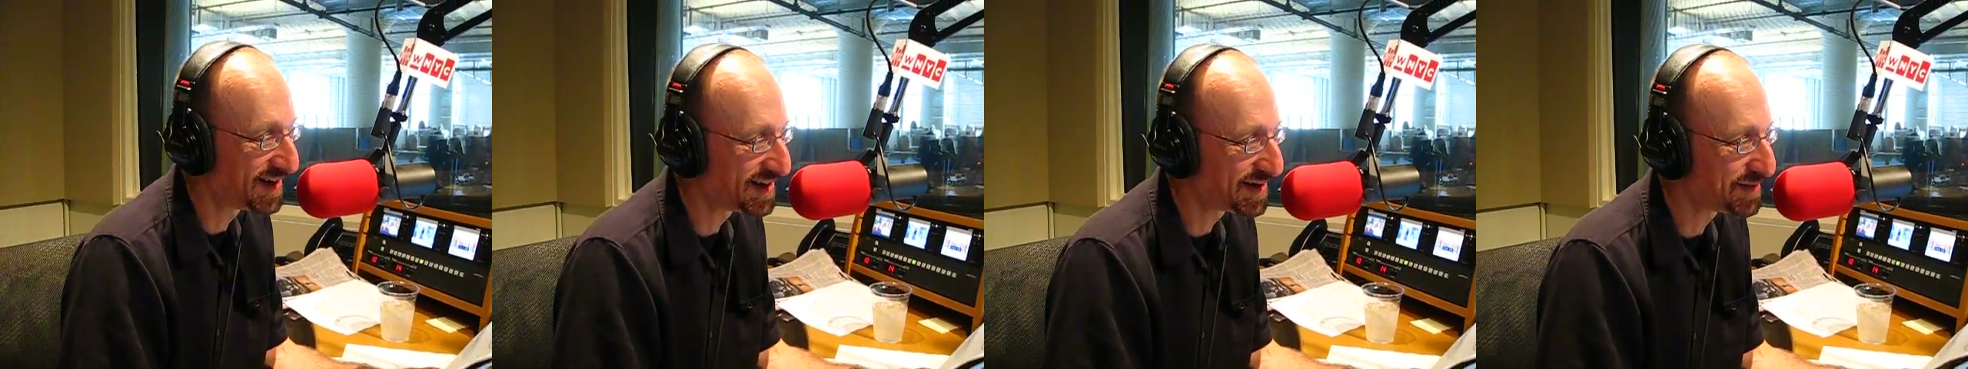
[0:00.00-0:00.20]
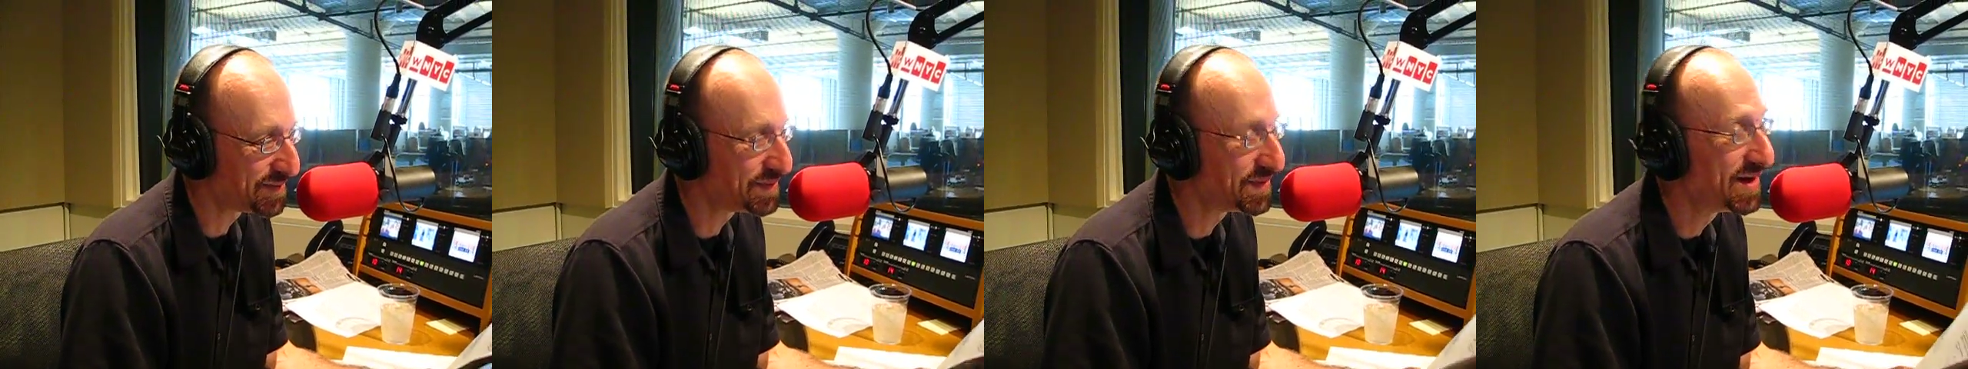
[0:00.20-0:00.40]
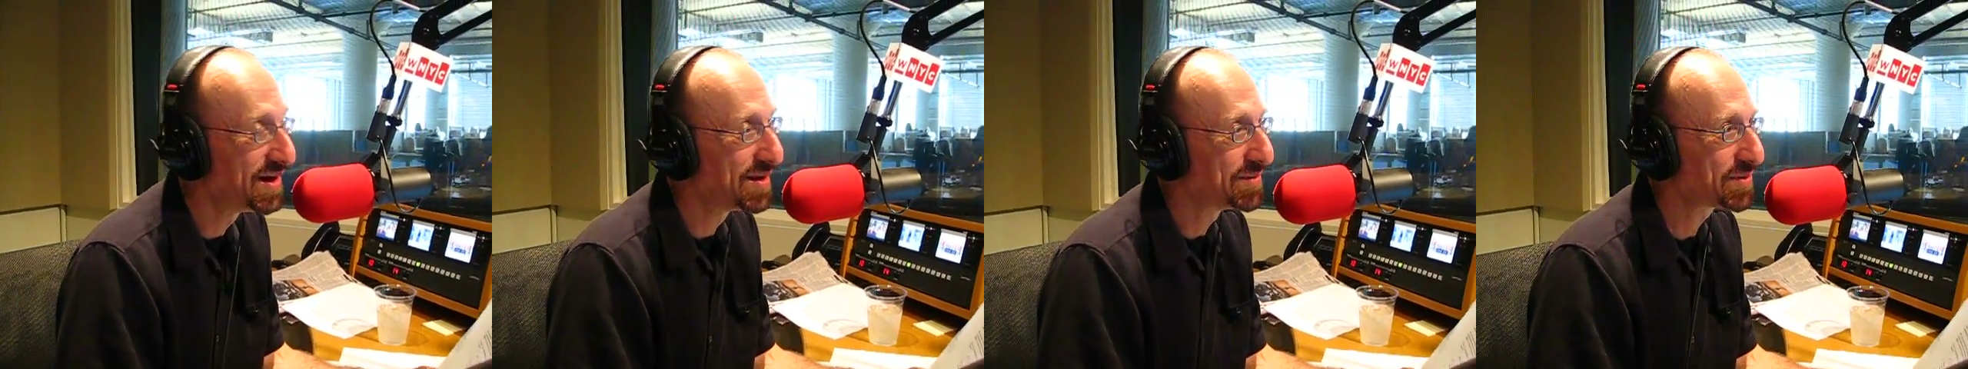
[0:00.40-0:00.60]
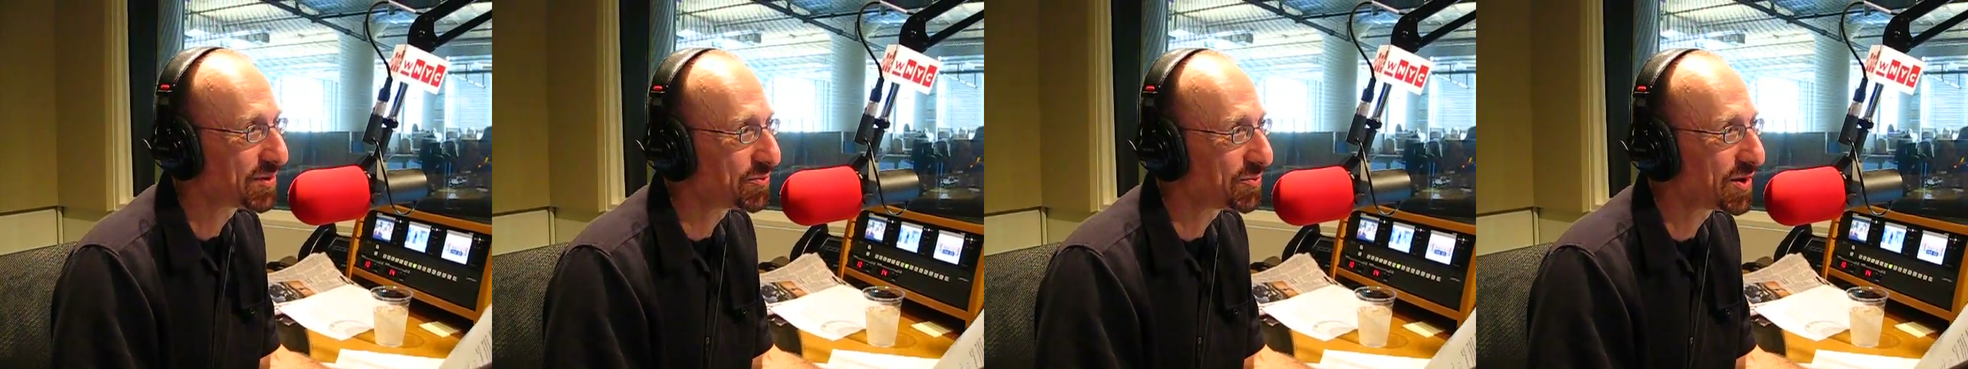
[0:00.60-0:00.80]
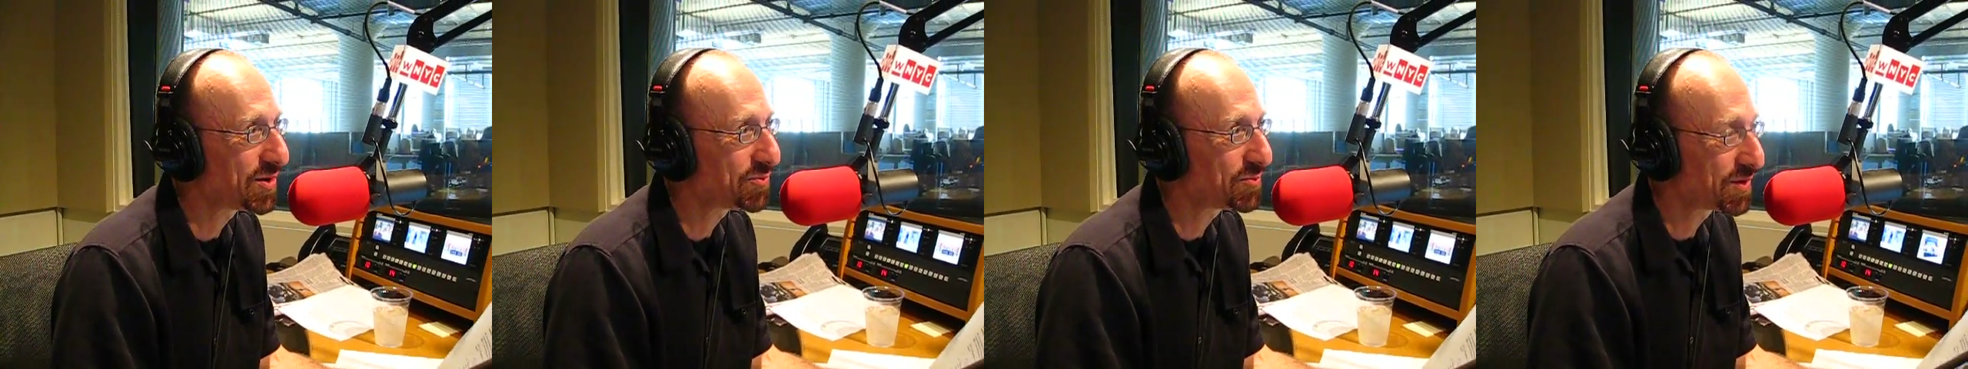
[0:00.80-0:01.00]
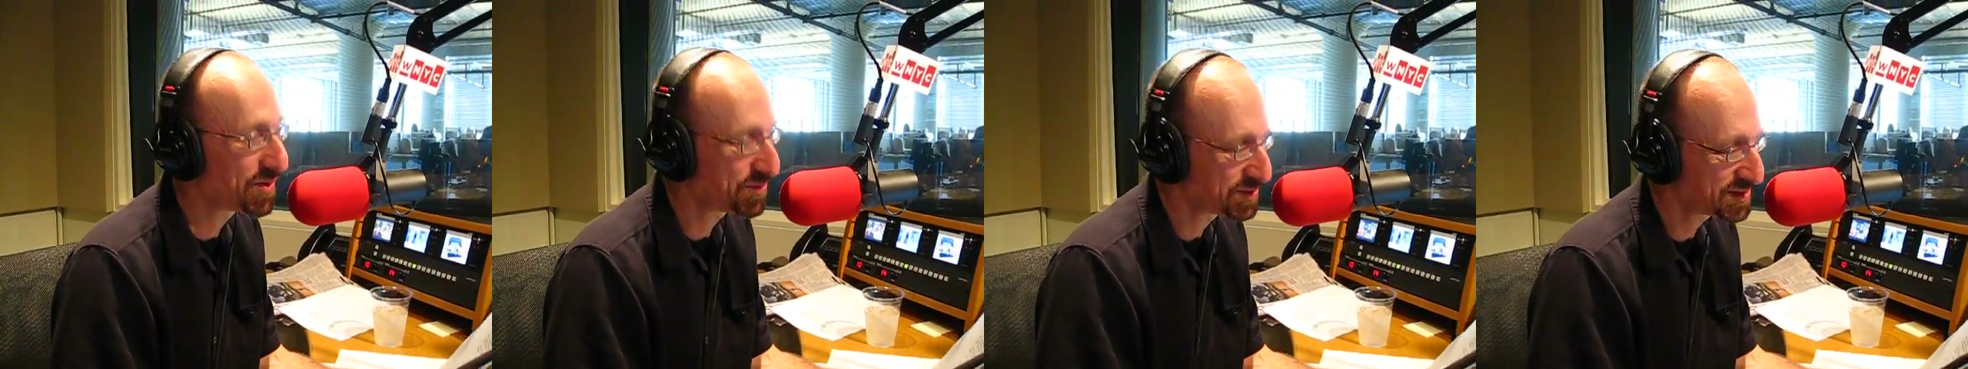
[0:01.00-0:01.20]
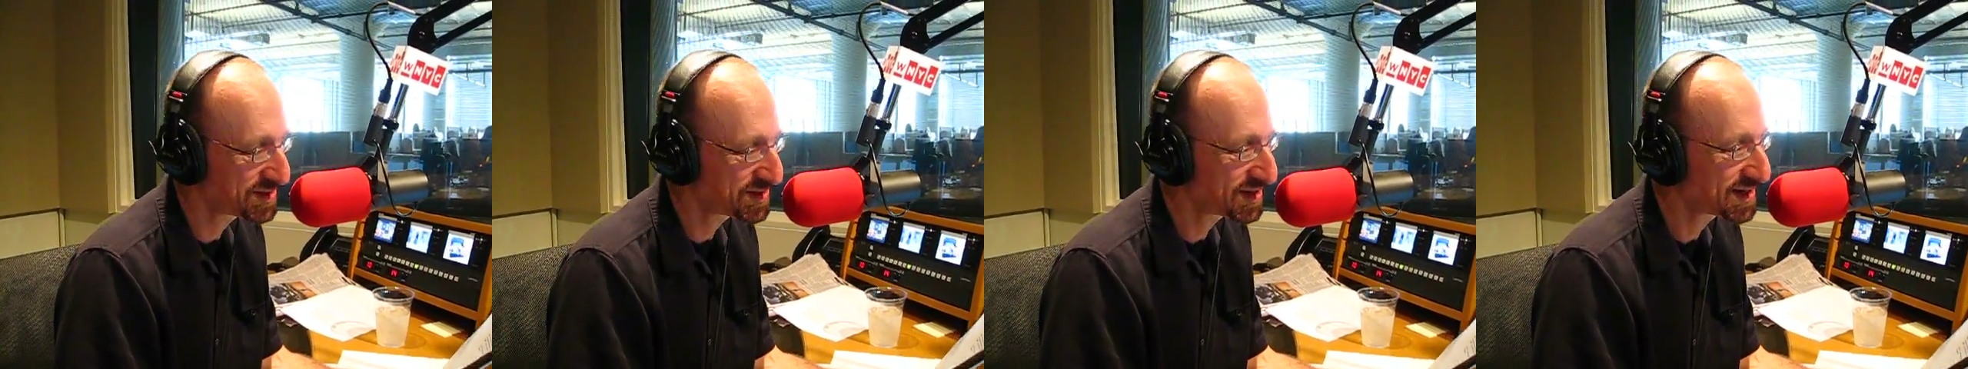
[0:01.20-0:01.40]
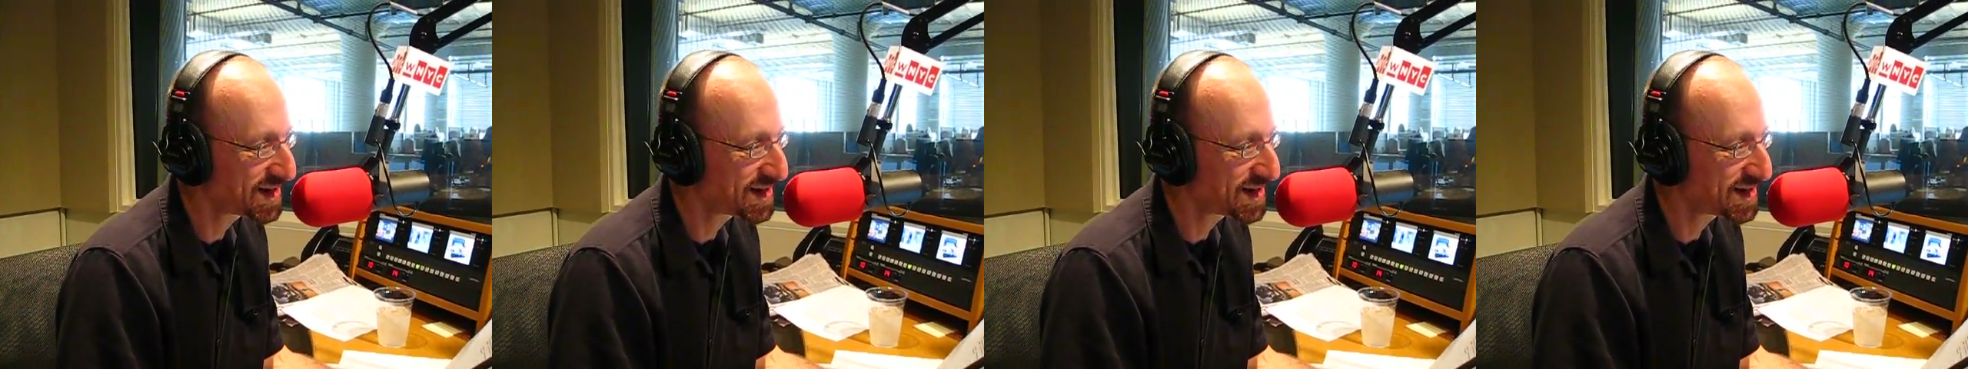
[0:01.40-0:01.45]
um, but what what was the